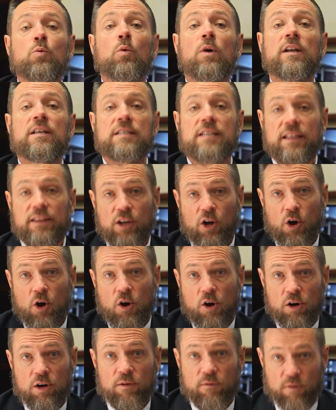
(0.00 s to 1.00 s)
what is at the
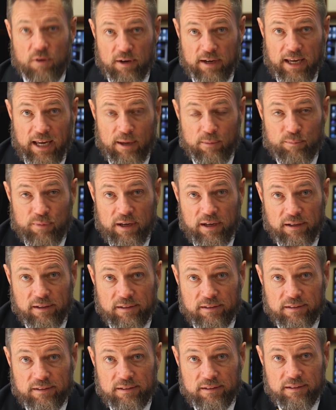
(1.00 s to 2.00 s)
heart of our campaign.
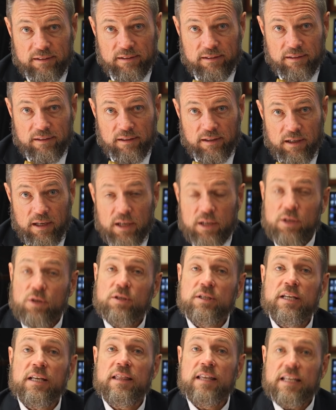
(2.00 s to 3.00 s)
You
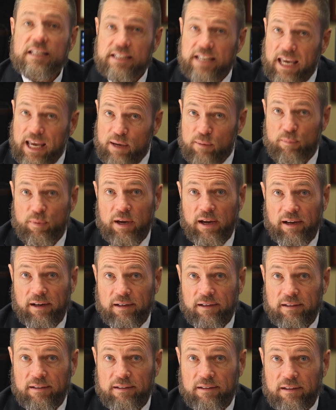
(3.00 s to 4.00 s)
see, this campaign
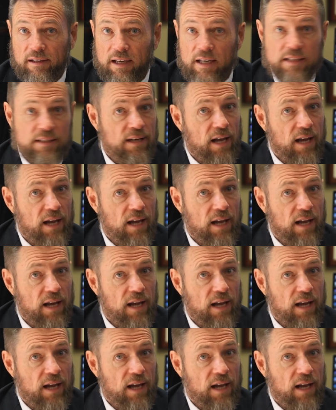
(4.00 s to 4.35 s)
is